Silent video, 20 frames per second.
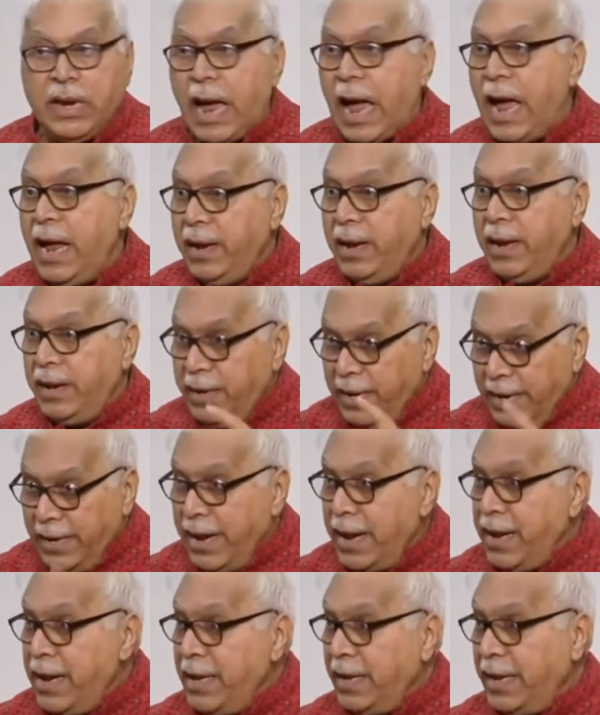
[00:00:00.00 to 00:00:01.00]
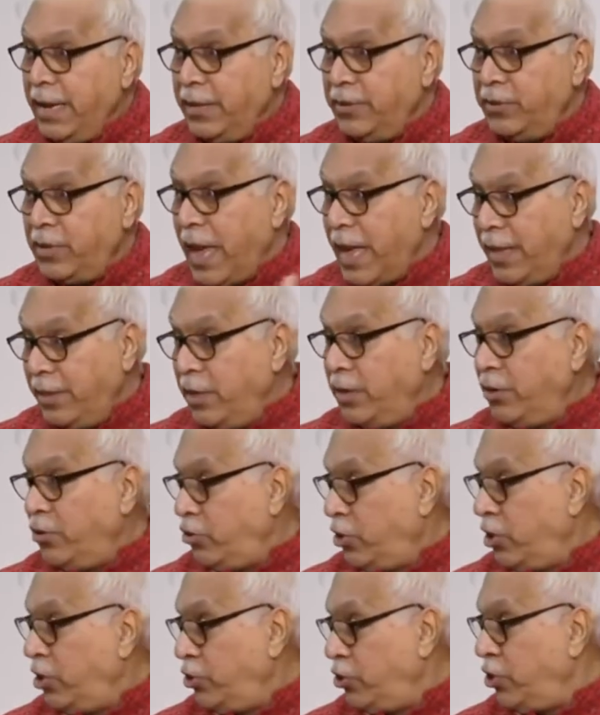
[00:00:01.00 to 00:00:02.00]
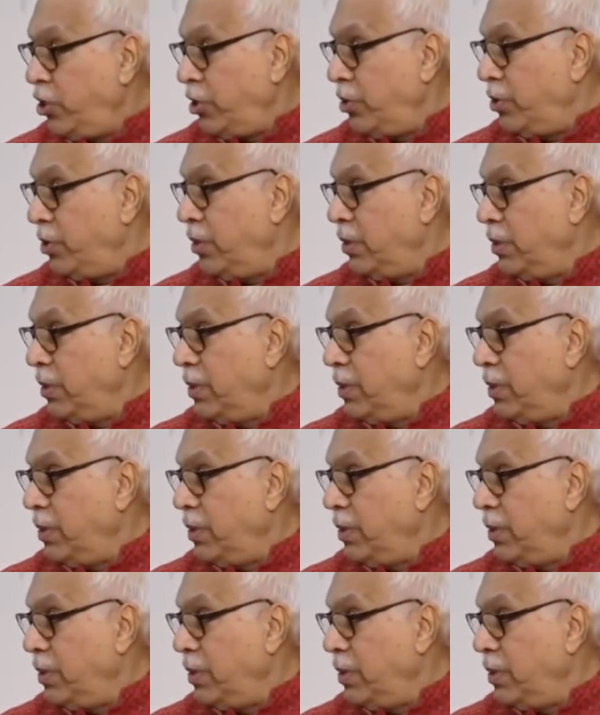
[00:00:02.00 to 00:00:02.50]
And in any case, as a researcher,